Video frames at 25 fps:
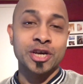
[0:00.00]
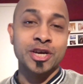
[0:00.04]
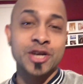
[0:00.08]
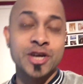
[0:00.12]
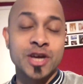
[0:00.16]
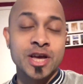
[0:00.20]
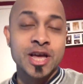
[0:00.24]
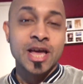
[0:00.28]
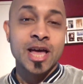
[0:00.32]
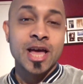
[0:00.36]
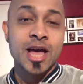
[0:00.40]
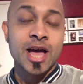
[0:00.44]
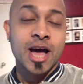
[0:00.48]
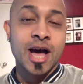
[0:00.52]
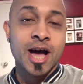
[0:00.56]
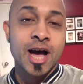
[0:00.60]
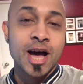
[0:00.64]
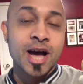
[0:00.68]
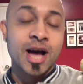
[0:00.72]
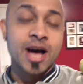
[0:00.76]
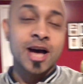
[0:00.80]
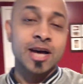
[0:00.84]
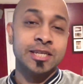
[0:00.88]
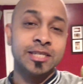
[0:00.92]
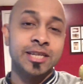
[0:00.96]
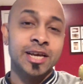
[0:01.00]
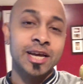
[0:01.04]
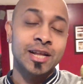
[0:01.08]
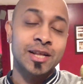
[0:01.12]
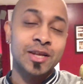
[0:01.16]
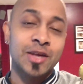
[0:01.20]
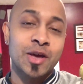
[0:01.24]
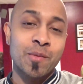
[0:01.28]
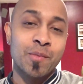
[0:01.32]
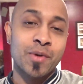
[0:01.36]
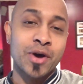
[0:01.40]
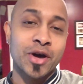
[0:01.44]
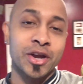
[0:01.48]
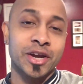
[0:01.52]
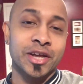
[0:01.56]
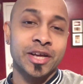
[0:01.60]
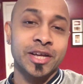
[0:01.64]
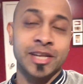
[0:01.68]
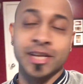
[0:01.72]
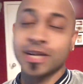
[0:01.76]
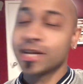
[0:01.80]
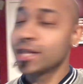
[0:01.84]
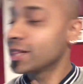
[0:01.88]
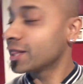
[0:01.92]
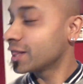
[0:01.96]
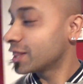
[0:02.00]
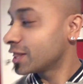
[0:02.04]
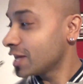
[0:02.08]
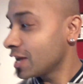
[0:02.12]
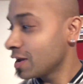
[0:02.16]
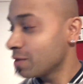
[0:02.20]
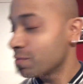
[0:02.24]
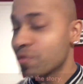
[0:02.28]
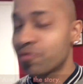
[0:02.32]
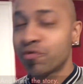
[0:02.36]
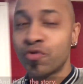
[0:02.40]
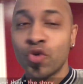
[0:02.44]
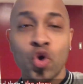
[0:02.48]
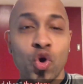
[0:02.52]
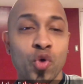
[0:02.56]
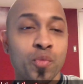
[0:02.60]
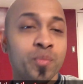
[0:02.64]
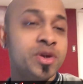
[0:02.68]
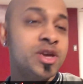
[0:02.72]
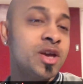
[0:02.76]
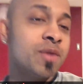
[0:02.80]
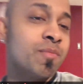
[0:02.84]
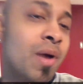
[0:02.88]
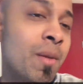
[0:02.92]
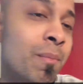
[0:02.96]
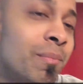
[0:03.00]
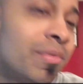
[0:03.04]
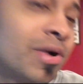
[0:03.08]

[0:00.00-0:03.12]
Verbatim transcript: to uh, tell you about a little thing before me and my